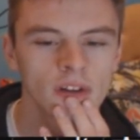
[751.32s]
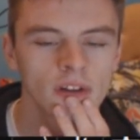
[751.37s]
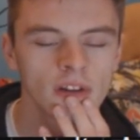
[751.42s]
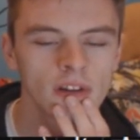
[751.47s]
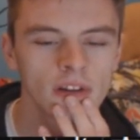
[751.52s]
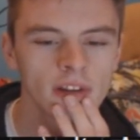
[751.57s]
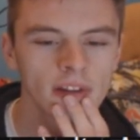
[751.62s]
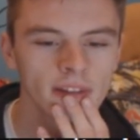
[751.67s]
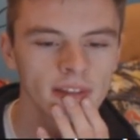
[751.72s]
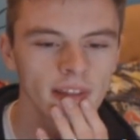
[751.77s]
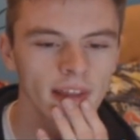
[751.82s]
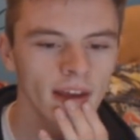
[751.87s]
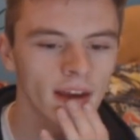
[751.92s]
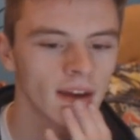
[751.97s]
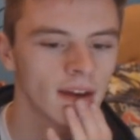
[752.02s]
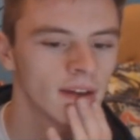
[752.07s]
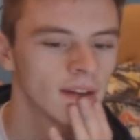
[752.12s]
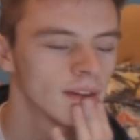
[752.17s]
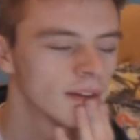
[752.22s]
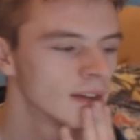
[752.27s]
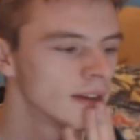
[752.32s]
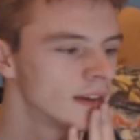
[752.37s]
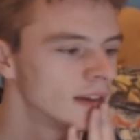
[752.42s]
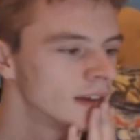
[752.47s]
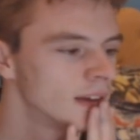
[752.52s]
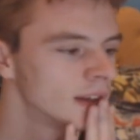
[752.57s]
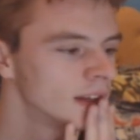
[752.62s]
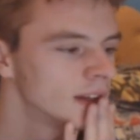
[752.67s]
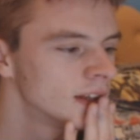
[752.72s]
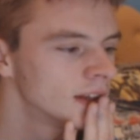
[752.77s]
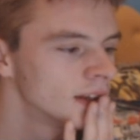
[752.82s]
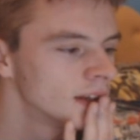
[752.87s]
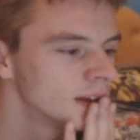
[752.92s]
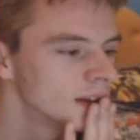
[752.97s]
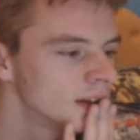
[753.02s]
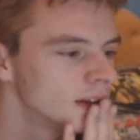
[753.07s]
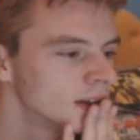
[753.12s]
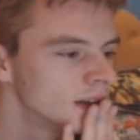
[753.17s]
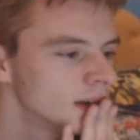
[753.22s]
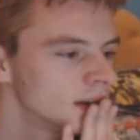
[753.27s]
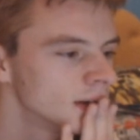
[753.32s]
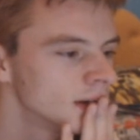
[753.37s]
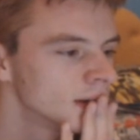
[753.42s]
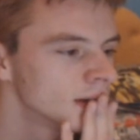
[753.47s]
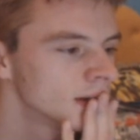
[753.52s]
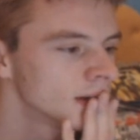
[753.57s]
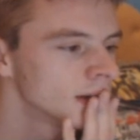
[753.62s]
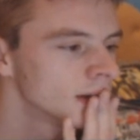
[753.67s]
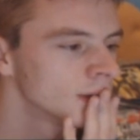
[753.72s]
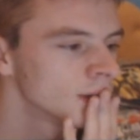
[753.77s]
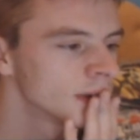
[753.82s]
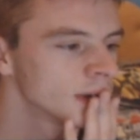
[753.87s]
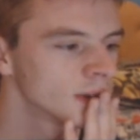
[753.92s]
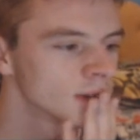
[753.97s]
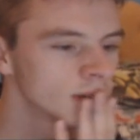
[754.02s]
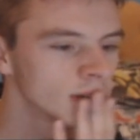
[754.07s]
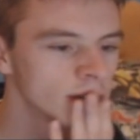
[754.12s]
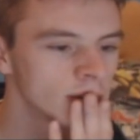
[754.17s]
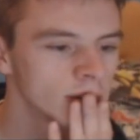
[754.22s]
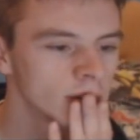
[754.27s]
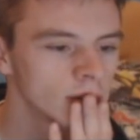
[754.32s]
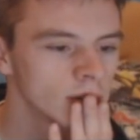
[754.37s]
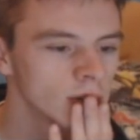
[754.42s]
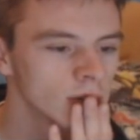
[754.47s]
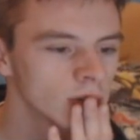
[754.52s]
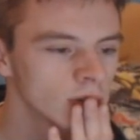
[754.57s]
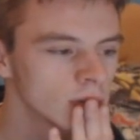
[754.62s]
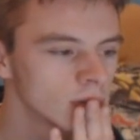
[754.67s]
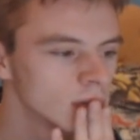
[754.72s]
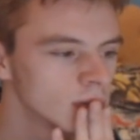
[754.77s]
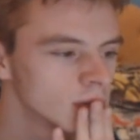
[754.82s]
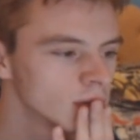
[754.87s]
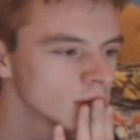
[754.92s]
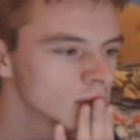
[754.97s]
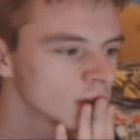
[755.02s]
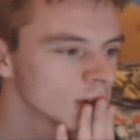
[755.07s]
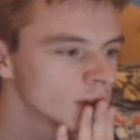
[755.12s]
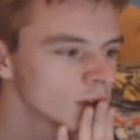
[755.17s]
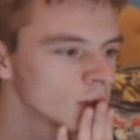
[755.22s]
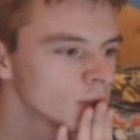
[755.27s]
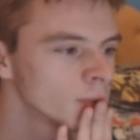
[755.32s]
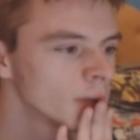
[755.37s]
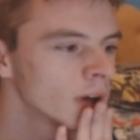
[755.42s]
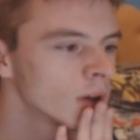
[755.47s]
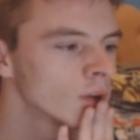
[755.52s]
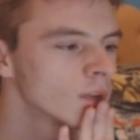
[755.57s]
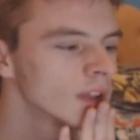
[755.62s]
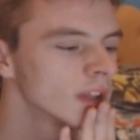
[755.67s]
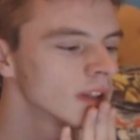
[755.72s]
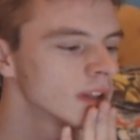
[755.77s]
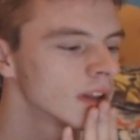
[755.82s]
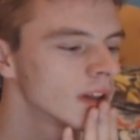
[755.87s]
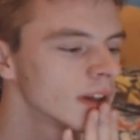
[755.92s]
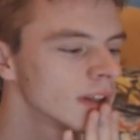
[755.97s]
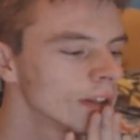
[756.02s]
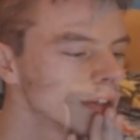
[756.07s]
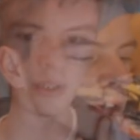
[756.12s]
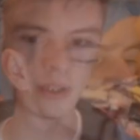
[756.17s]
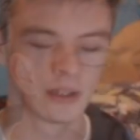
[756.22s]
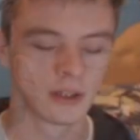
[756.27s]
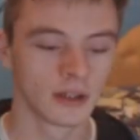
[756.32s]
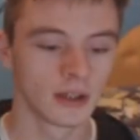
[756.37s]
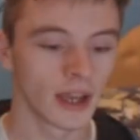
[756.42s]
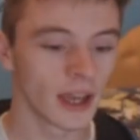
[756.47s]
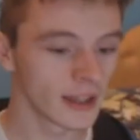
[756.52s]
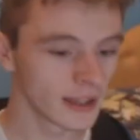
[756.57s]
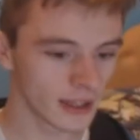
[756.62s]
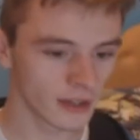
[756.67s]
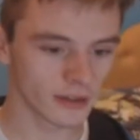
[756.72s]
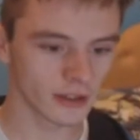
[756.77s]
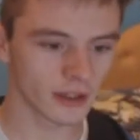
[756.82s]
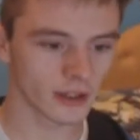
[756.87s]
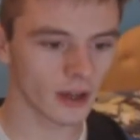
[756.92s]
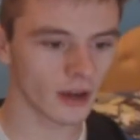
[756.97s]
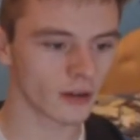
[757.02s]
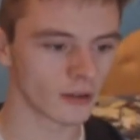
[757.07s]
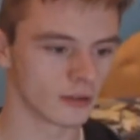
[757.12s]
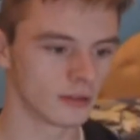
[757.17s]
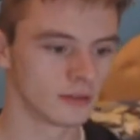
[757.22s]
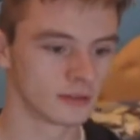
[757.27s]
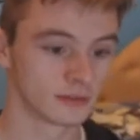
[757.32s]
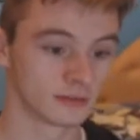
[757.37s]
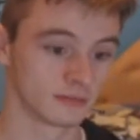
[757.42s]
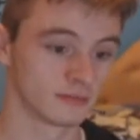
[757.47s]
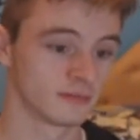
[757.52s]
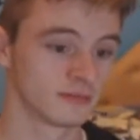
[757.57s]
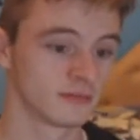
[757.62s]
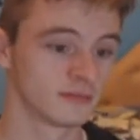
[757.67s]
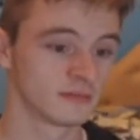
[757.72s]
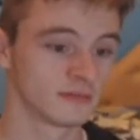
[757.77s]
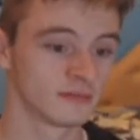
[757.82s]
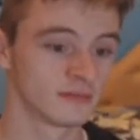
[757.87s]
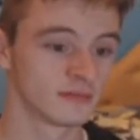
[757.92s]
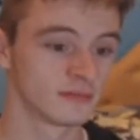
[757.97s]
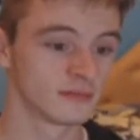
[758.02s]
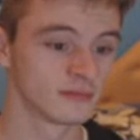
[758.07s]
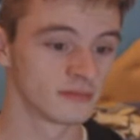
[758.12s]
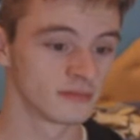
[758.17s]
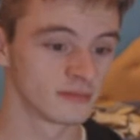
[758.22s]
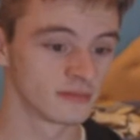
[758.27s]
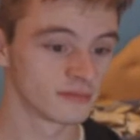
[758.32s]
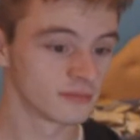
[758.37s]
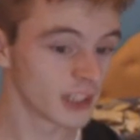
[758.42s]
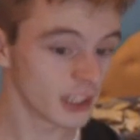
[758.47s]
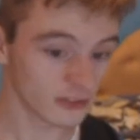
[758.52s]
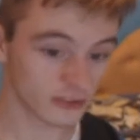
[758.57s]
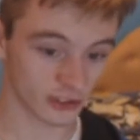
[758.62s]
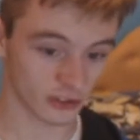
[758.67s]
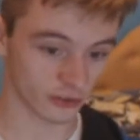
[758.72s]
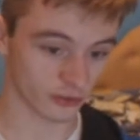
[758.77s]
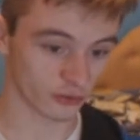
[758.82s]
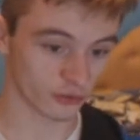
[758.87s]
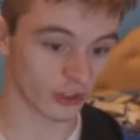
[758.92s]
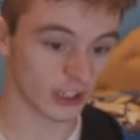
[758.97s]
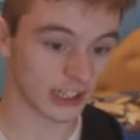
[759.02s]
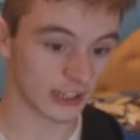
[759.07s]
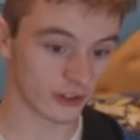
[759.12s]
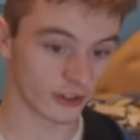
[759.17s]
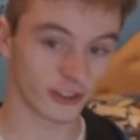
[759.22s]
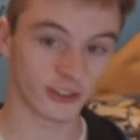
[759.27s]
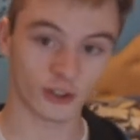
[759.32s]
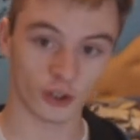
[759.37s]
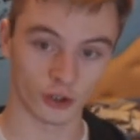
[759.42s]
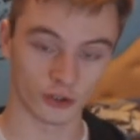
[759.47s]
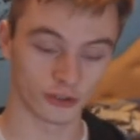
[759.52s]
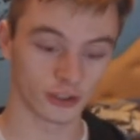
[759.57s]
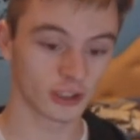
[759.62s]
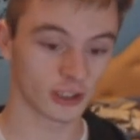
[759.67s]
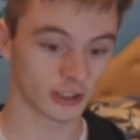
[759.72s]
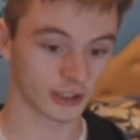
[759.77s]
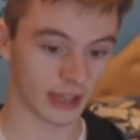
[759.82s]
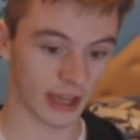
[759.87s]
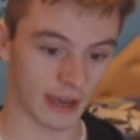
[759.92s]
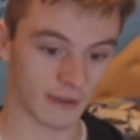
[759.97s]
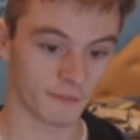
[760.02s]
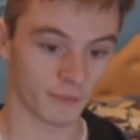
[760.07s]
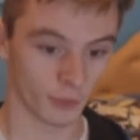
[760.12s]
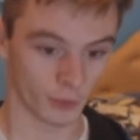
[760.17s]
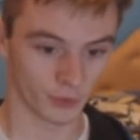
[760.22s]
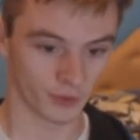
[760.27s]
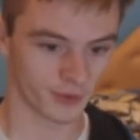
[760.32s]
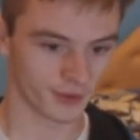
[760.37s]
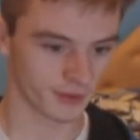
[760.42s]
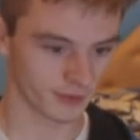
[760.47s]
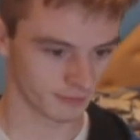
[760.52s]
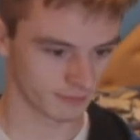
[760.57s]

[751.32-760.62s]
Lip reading: Like that. You know, we can just try to go back over these lines. And there you go. Actually, looks really nice, Carl. I'd like to have those.